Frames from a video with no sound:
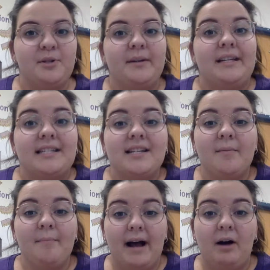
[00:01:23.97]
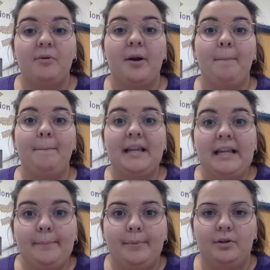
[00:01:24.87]
So is it about
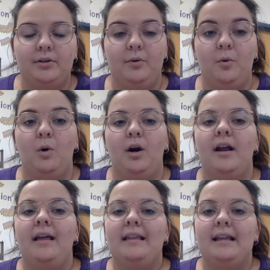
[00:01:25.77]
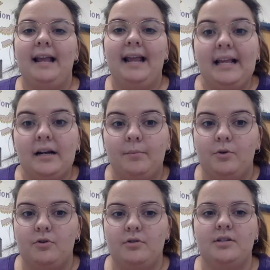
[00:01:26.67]
people or
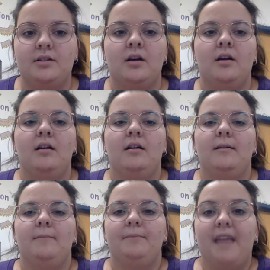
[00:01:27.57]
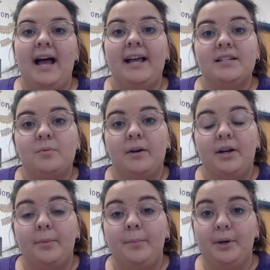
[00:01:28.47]
animals? That is what
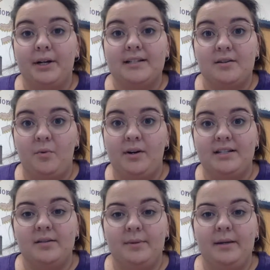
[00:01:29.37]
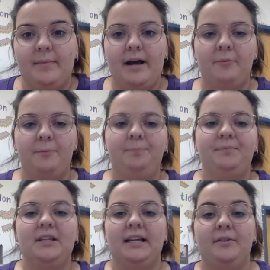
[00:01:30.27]
your book is going to be about.
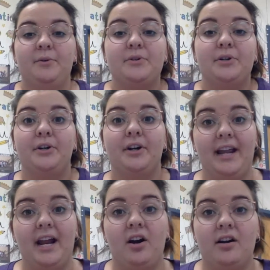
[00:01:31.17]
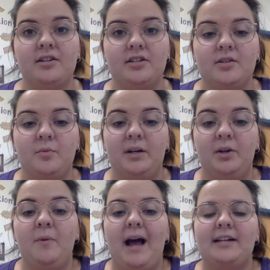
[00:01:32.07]
And those are your characters when
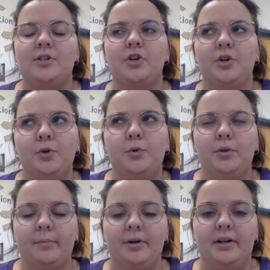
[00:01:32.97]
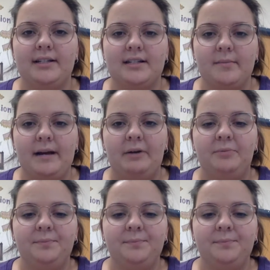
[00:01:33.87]
you ask who the book is about.